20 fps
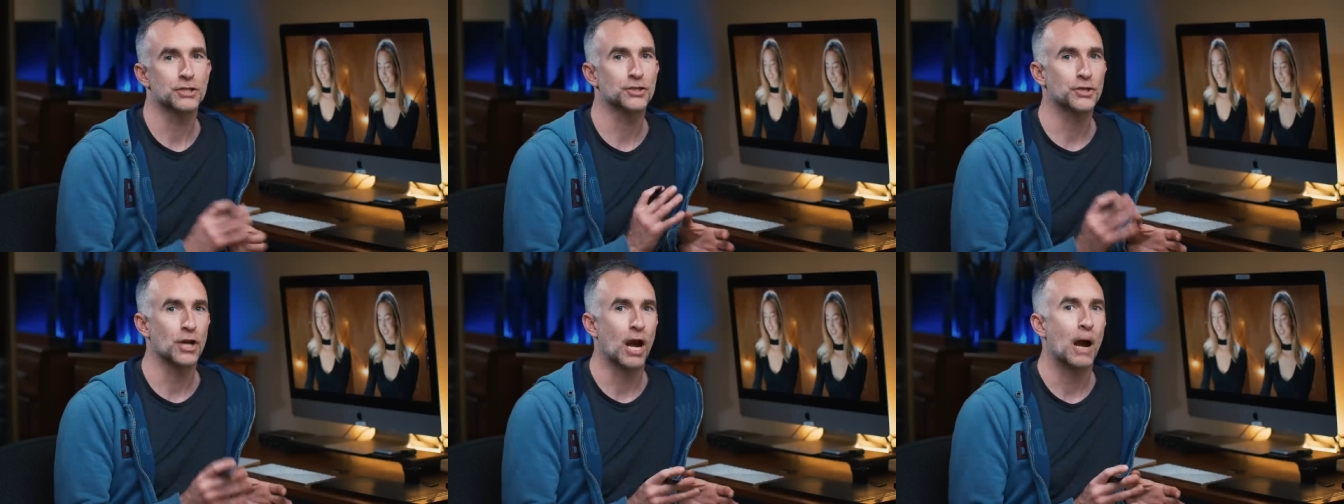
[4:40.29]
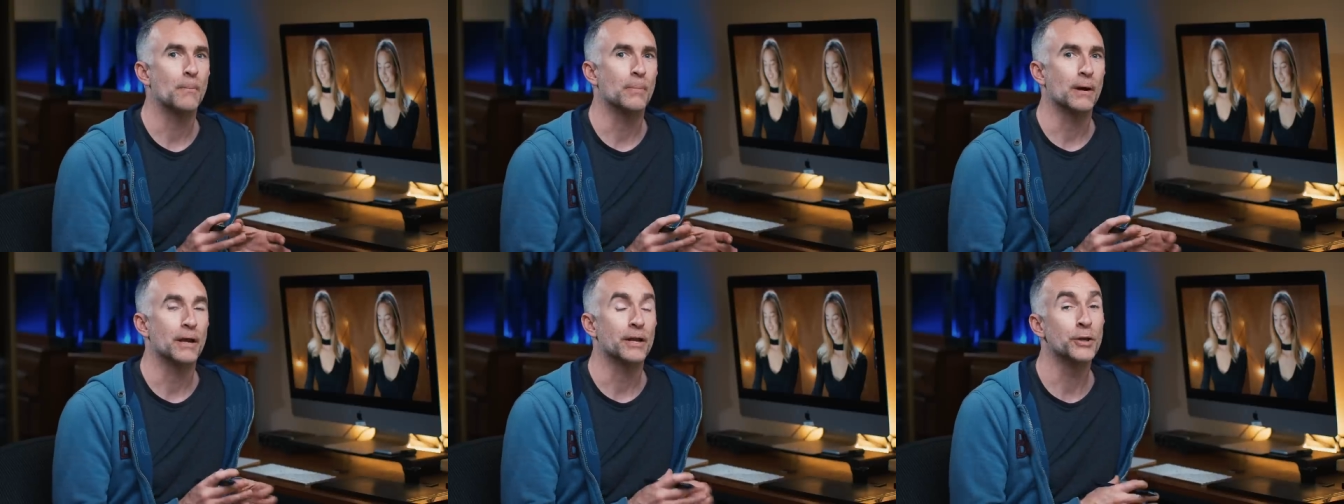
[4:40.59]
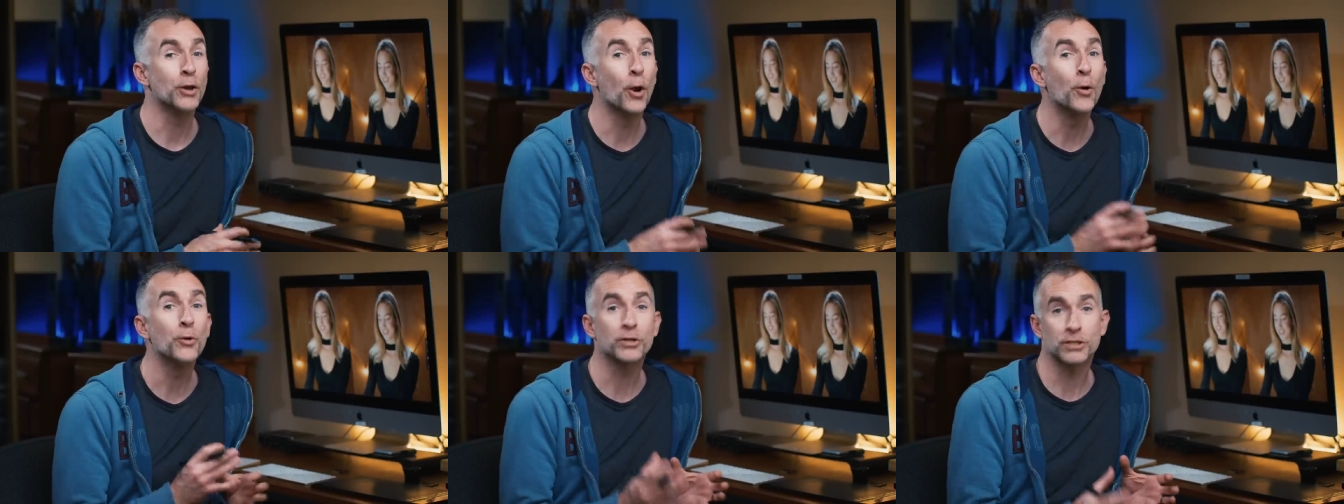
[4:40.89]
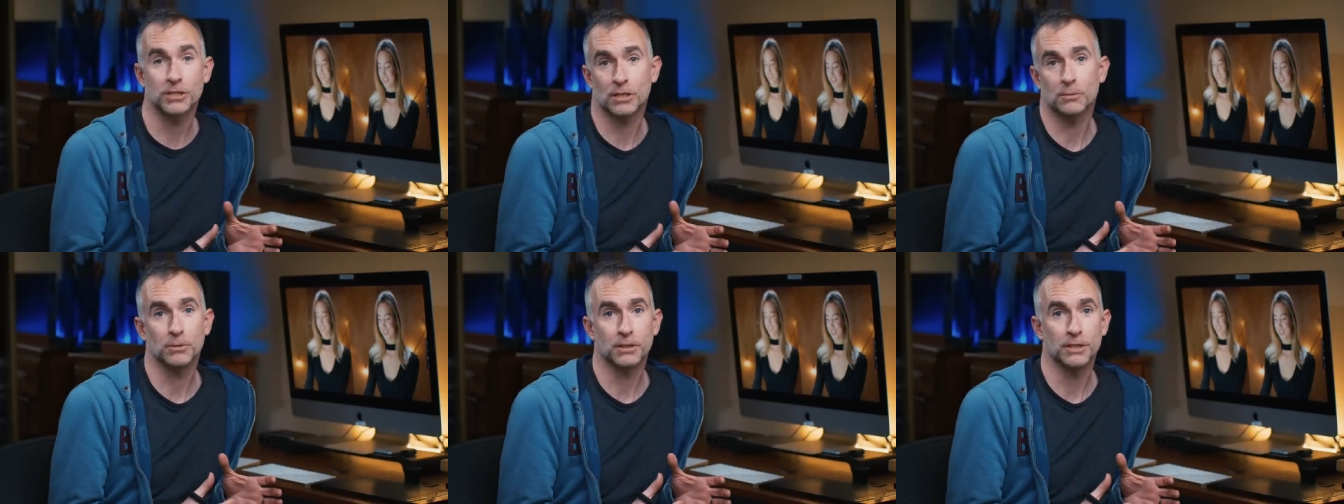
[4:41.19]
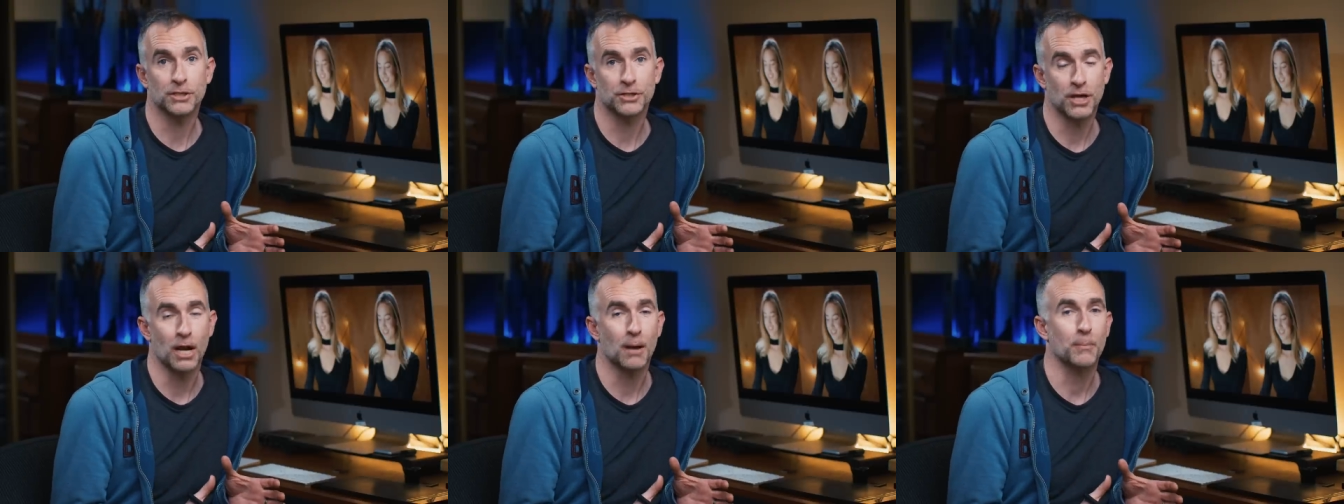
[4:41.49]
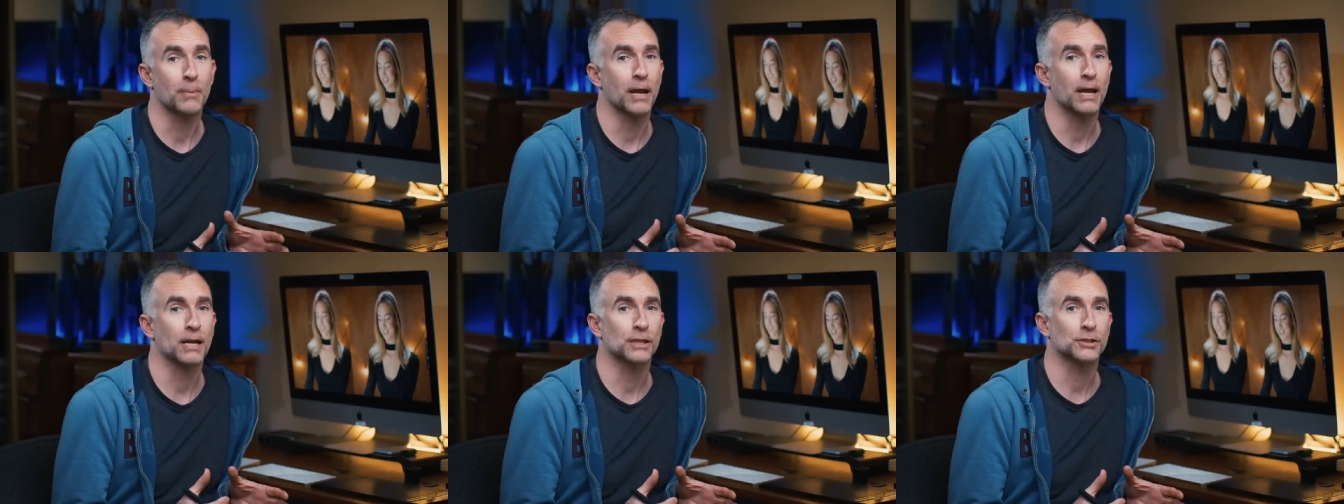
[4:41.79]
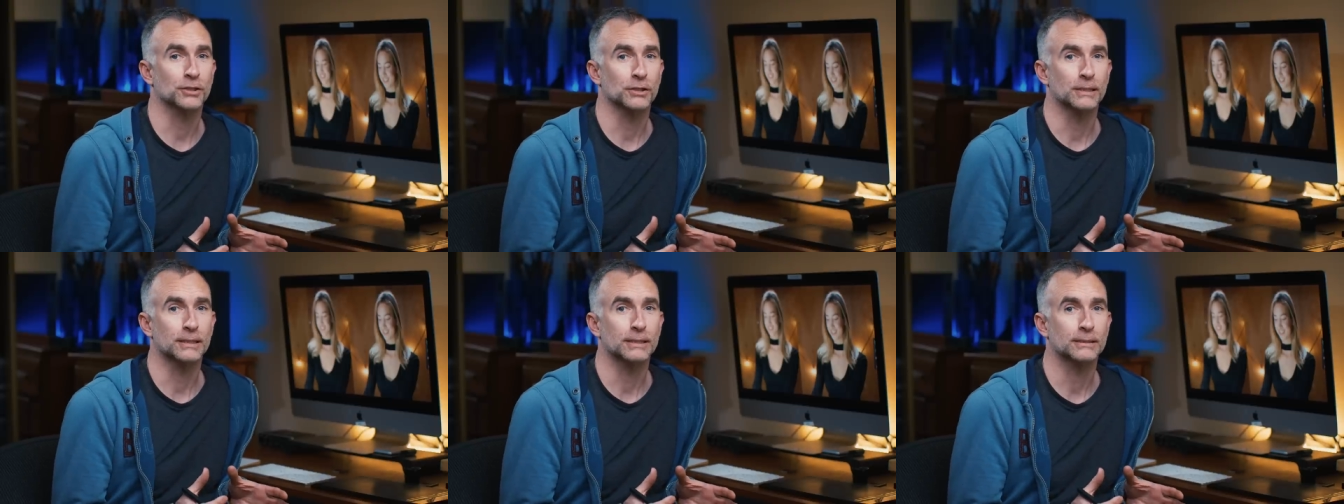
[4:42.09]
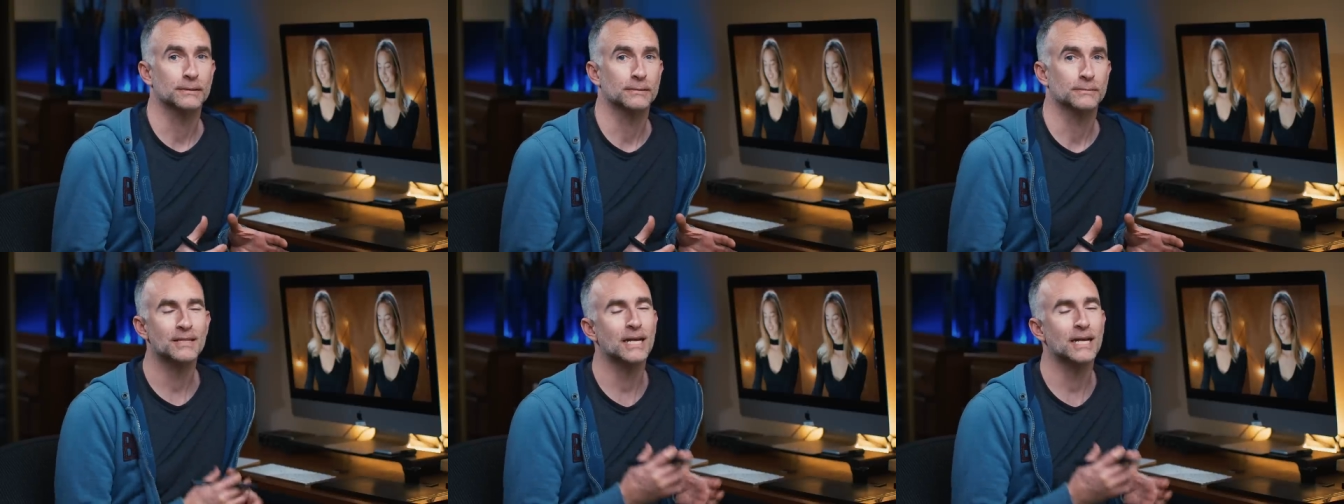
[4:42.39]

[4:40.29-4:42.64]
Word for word: sharper, noticeably sharp actually.